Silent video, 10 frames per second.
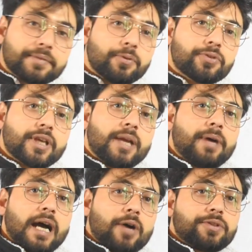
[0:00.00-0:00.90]
This was
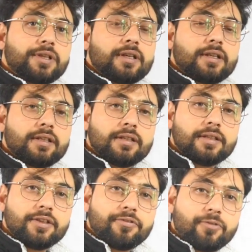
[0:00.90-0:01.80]
about
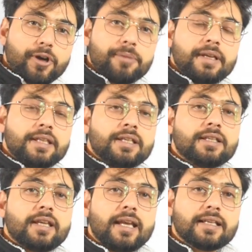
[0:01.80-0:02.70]
the
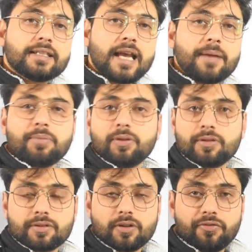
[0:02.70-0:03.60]
format and
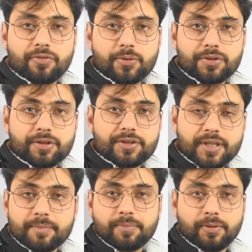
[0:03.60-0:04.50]
examples of future
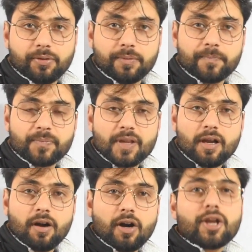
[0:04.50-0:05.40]
simple.
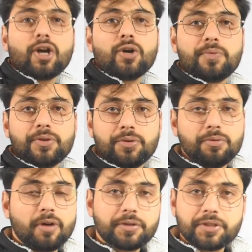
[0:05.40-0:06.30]
I hope
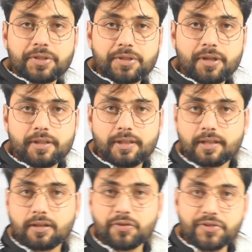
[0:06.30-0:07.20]
you
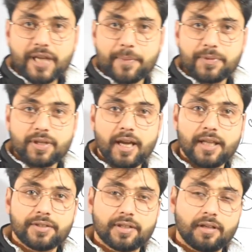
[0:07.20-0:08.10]
understood the concept
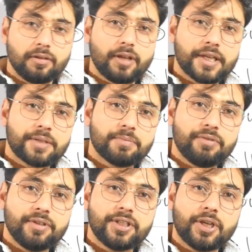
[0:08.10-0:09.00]
and liked
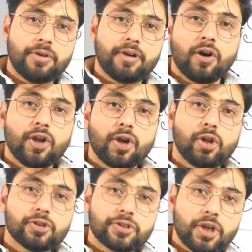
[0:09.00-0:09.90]
my video. I
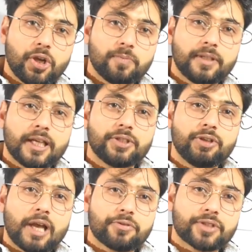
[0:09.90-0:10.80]
also hope
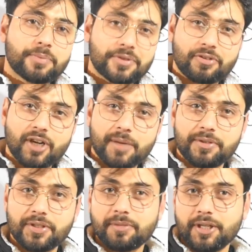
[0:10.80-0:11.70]
that you have
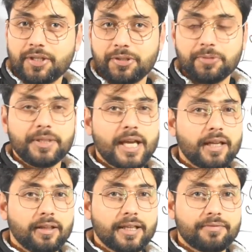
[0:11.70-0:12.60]
subscribed to my YouTube
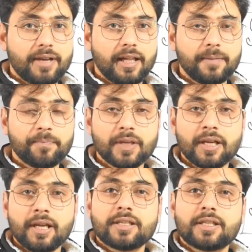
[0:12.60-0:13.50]
channel as well.
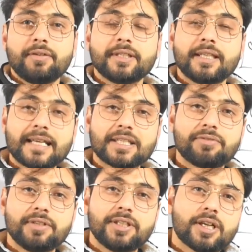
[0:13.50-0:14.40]
So in the
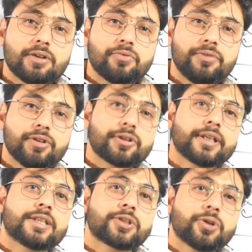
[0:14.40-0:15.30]
next video, we
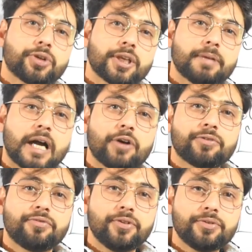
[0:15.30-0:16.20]
are gonna talk
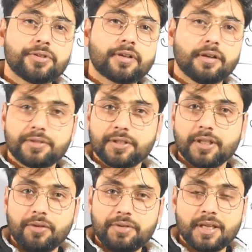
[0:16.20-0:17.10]
about future
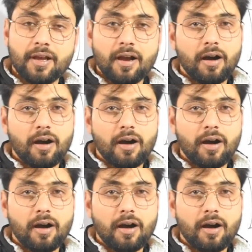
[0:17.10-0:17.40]
continuous.